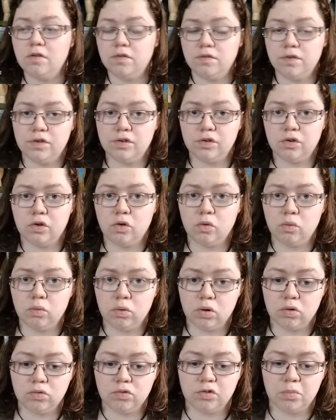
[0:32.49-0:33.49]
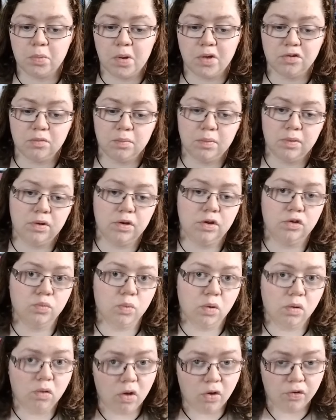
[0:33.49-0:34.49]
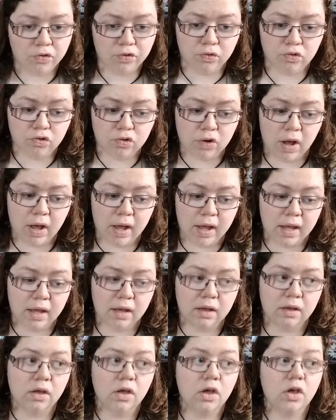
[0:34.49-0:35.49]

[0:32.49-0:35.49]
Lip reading: physical world responsibilities while also trying